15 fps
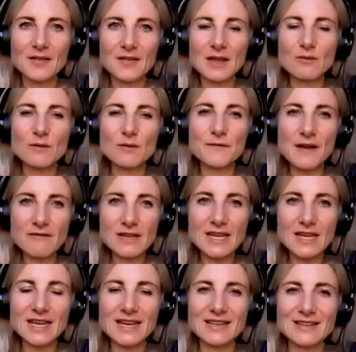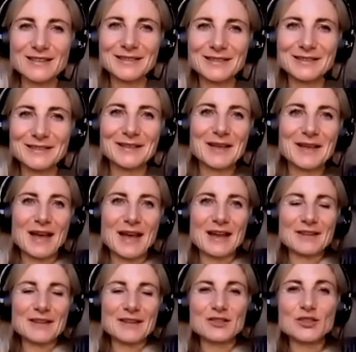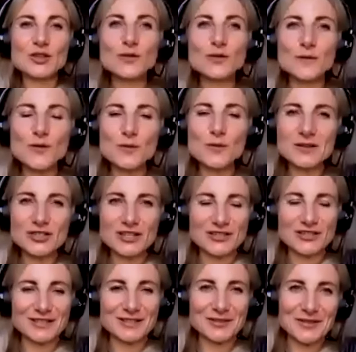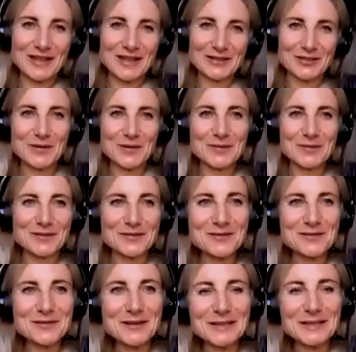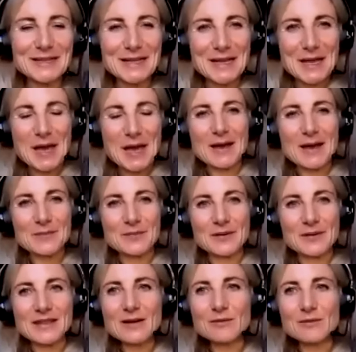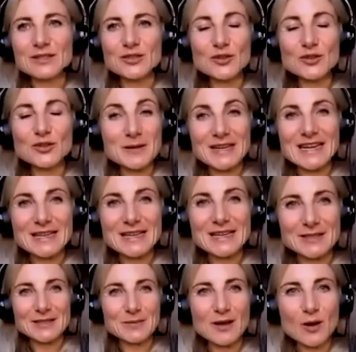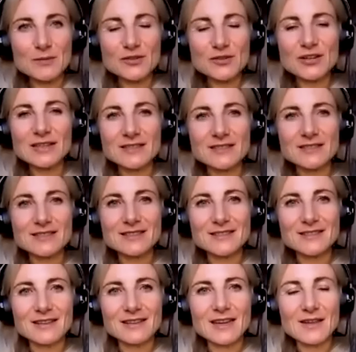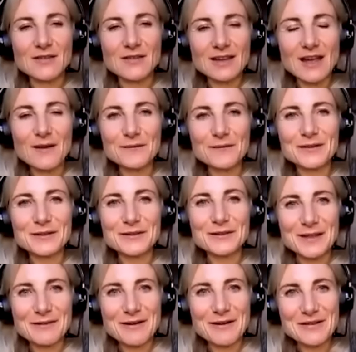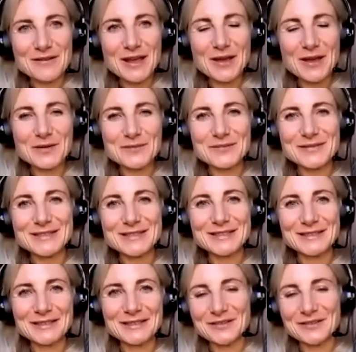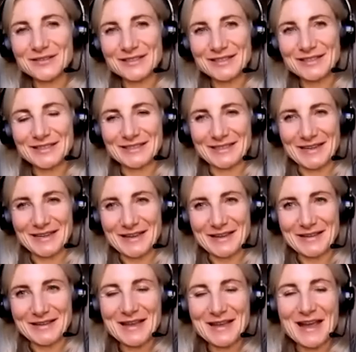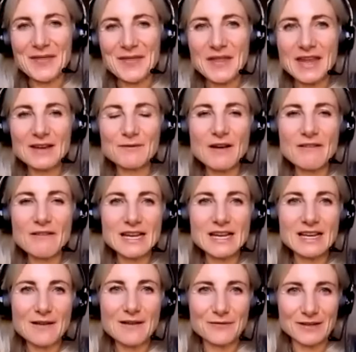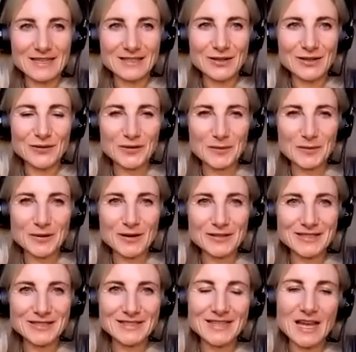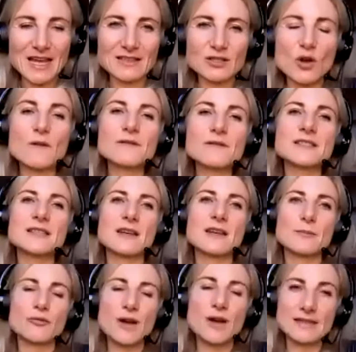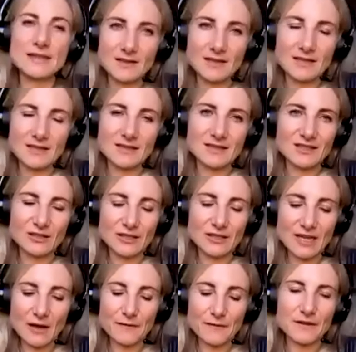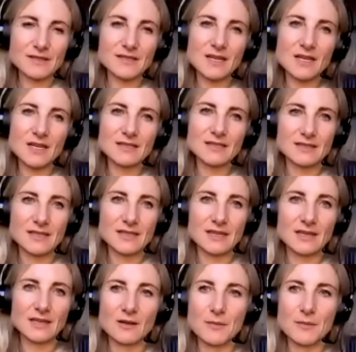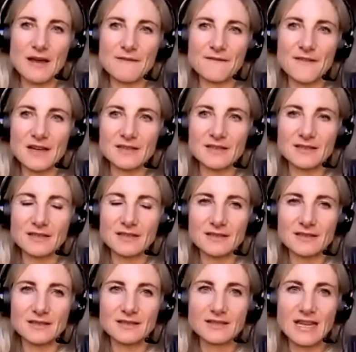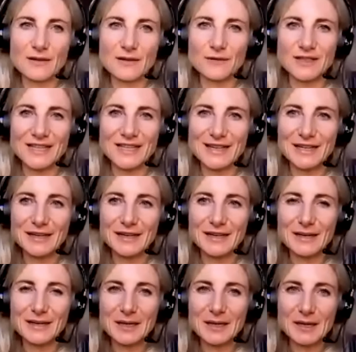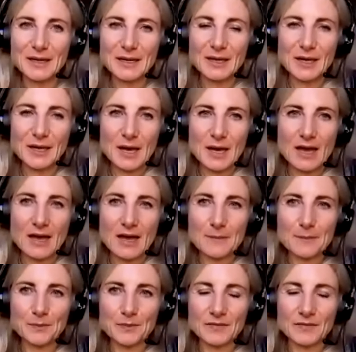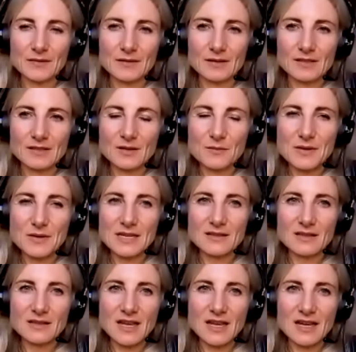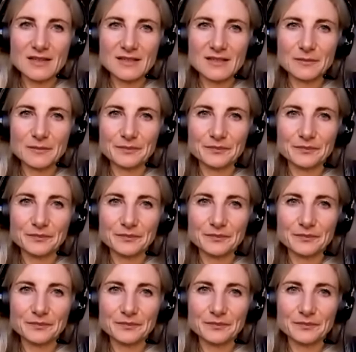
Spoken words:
They were very keen. And there's two former judges on that tribunal. But they were super keen be arbitrators in the comfort of their own homes. So and they very cleverly told the parties that obviously at present there's still enough uncertainty about vaccines and safety to mean that